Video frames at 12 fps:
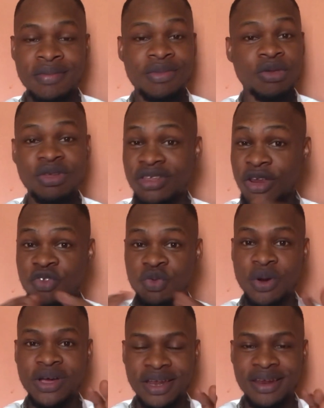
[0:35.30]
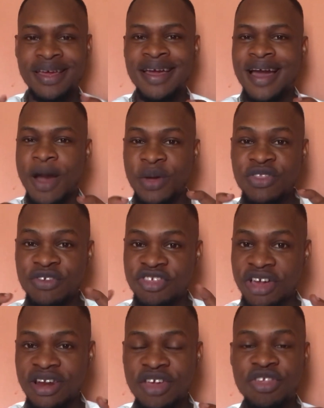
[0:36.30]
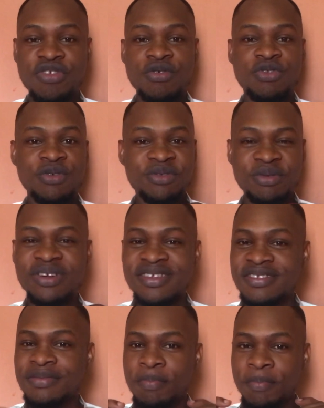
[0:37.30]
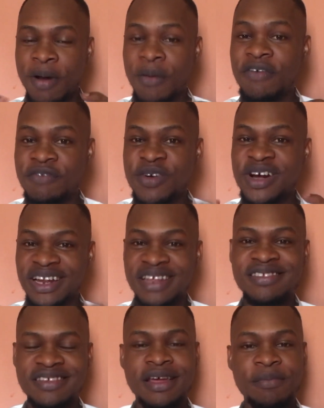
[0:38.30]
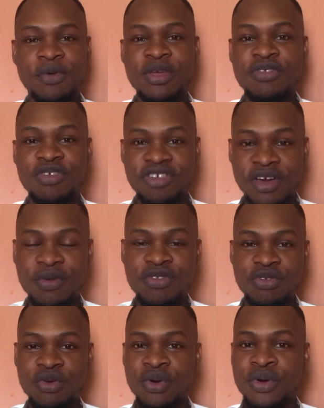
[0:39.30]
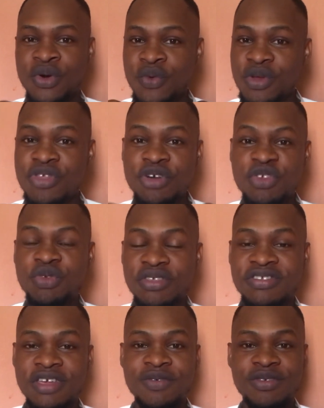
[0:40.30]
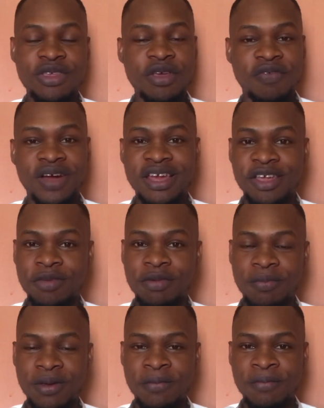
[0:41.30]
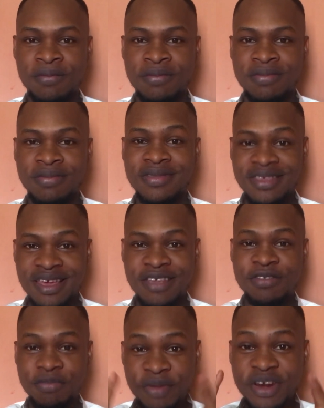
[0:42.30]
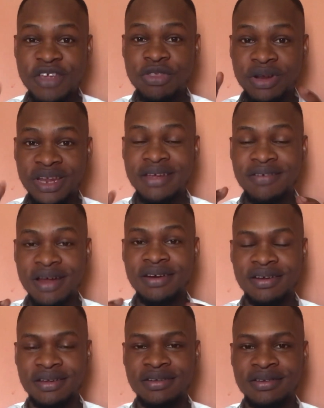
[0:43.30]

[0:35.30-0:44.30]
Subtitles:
nothing is working. I want to challenge you to do this powerful cleansing I'm going to share with you with just 27 seeds of alligator pepper. Yes, bury it on the ground